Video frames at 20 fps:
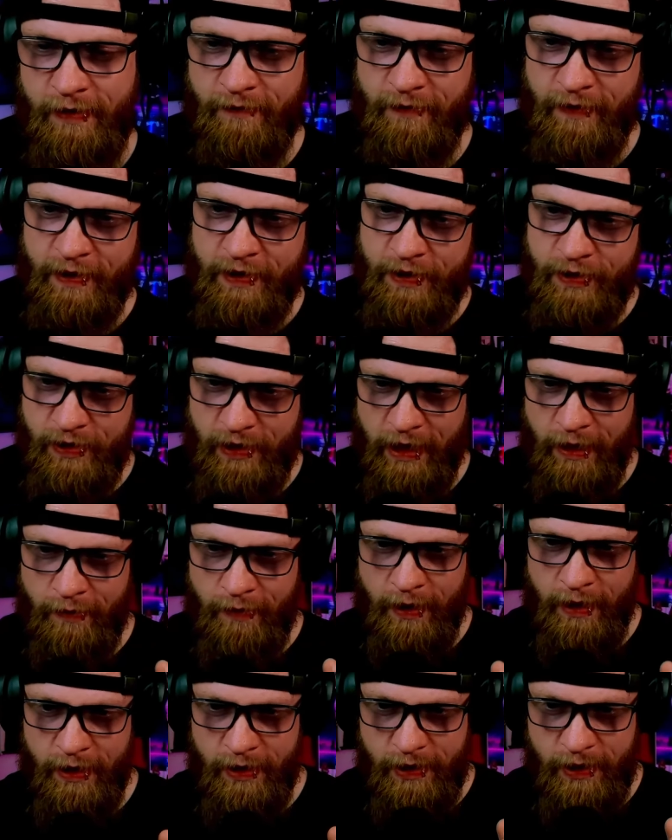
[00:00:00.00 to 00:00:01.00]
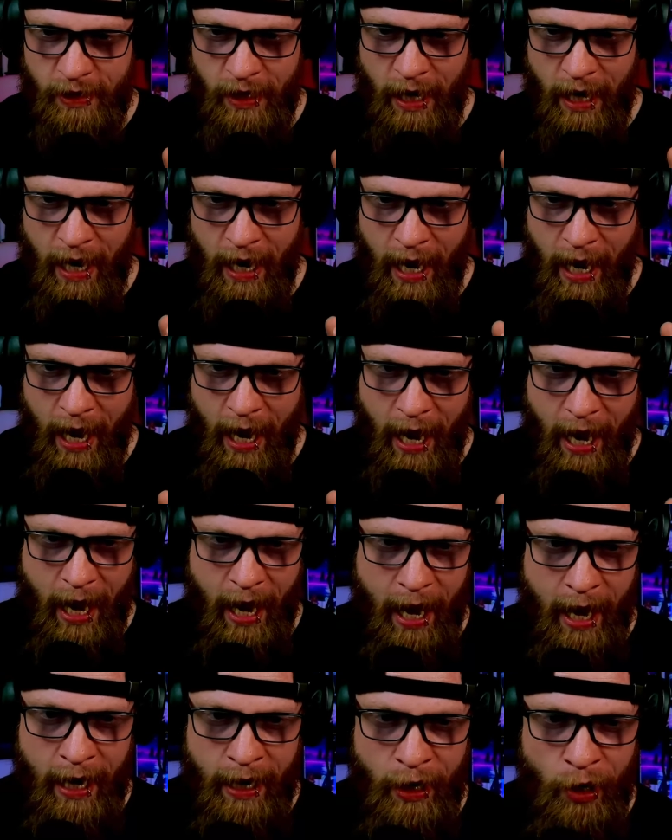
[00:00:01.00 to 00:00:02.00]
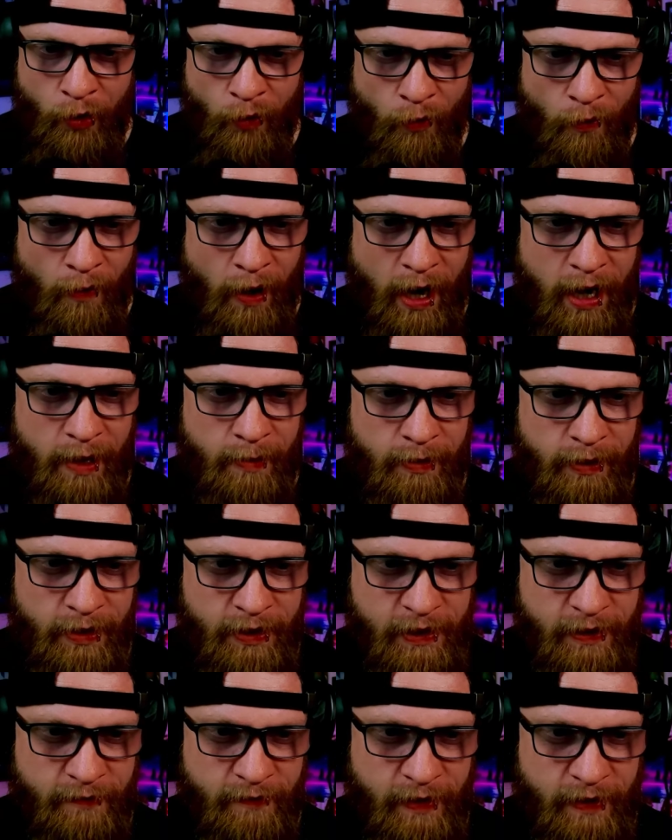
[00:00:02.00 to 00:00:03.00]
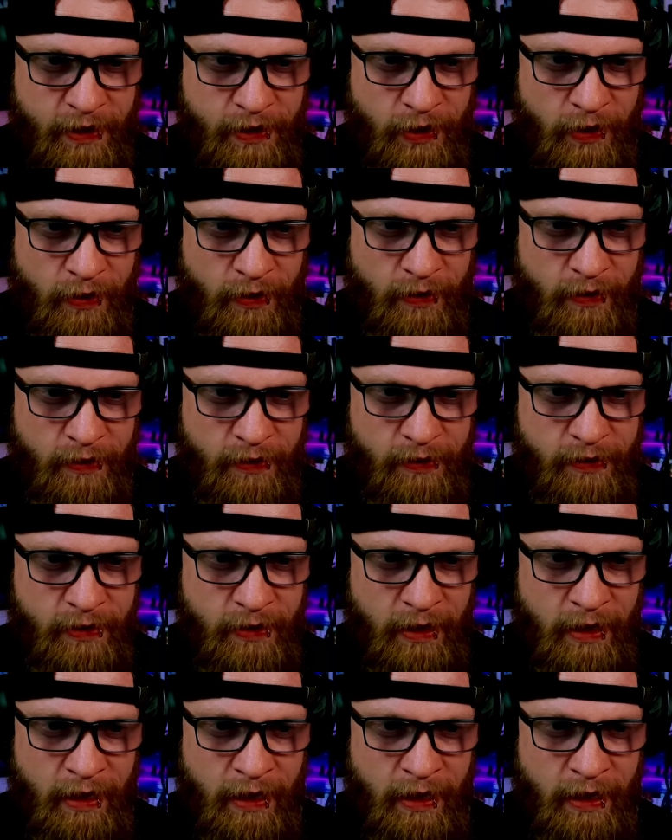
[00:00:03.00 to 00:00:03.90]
of the serious incredibleness of these songs?